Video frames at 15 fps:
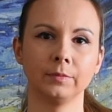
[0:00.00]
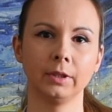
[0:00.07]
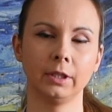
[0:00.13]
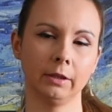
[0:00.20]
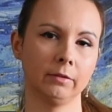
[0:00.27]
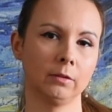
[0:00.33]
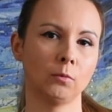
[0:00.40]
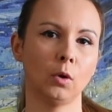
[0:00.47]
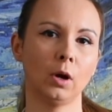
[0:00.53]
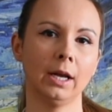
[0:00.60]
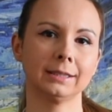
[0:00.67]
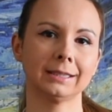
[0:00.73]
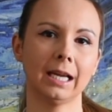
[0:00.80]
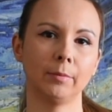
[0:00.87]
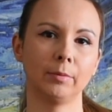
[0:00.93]
given what
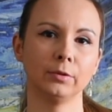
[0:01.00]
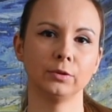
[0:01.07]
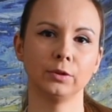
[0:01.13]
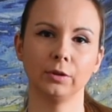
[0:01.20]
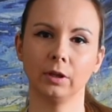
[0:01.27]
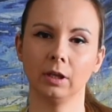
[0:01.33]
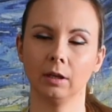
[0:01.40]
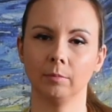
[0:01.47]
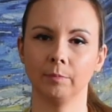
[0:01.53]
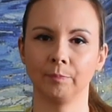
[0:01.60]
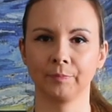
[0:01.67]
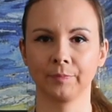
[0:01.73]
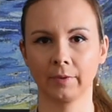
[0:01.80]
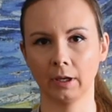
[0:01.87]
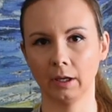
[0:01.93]
has happened to
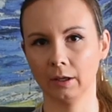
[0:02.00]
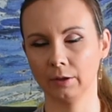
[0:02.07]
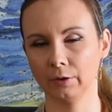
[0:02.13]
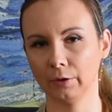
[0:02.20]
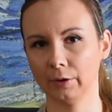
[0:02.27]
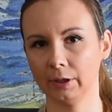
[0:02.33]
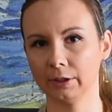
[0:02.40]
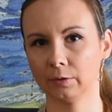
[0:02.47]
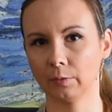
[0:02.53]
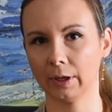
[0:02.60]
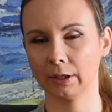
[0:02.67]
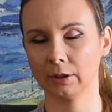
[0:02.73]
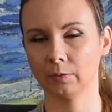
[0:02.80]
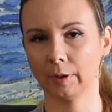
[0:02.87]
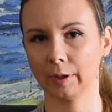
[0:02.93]
them in early
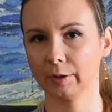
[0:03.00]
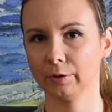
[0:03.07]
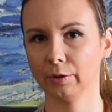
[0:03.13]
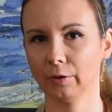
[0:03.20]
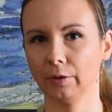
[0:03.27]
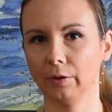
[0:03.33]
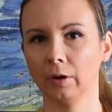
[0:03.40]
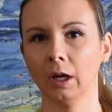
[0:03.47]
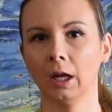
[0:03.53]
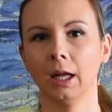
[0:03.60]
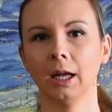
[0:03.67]
2022,